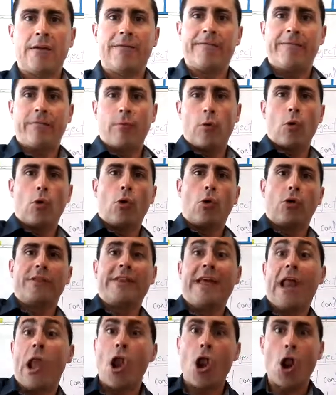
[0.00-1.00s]
for
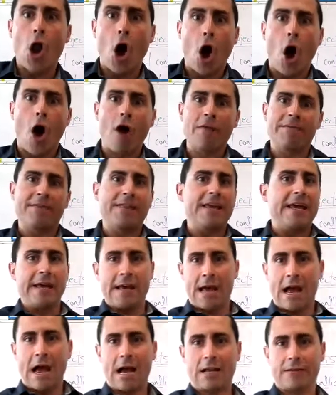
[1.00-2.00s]
the love they
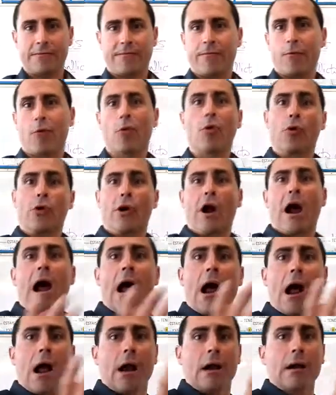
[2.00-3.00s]
had for
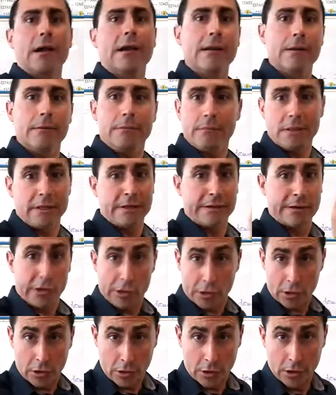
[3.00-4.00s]
a
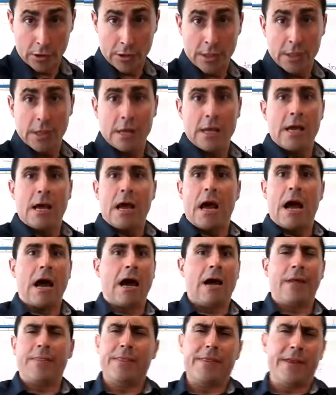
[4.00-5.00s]
girl,
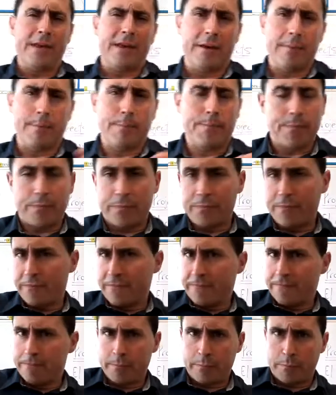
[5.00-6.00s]
and the
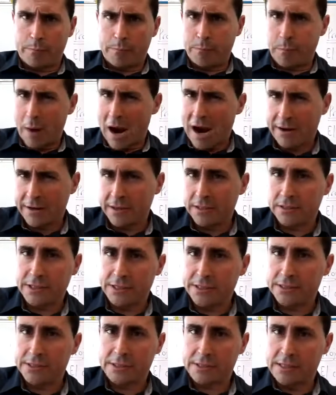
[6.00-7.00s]
parent
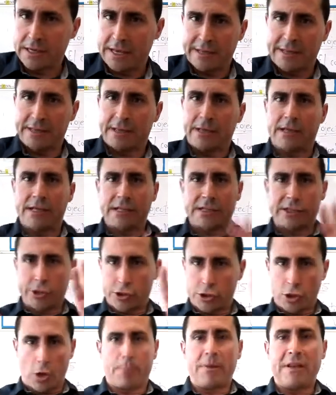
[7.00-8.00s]
is like
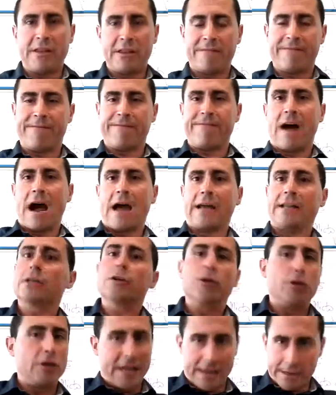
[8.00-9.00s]
stopping the fight.
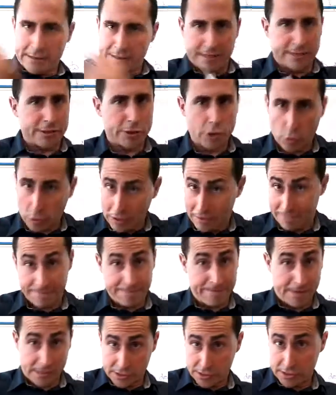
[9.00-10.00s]
There is not a
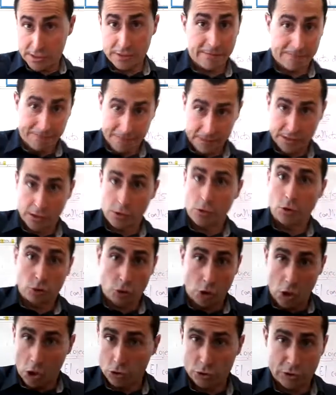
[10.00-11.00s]
physical
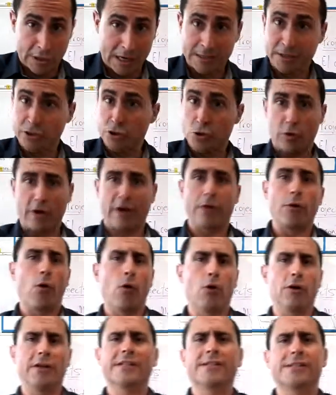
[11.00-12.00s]
contact, not at
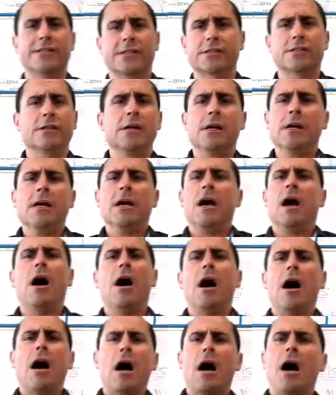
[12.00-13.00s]
all. It's just
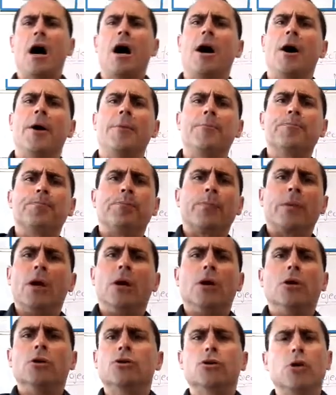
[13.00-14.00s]

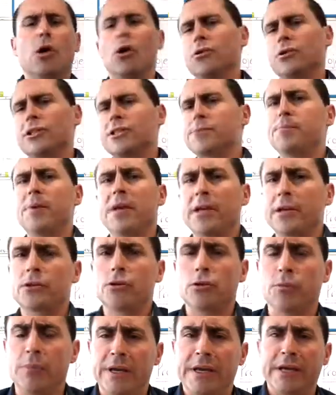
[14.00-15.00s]
don't speak
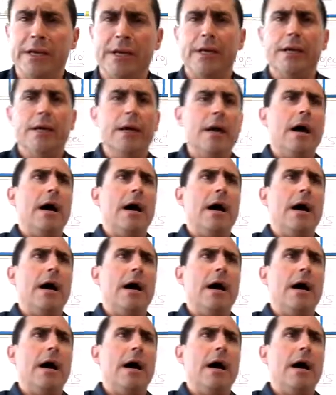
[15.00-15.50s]
to me.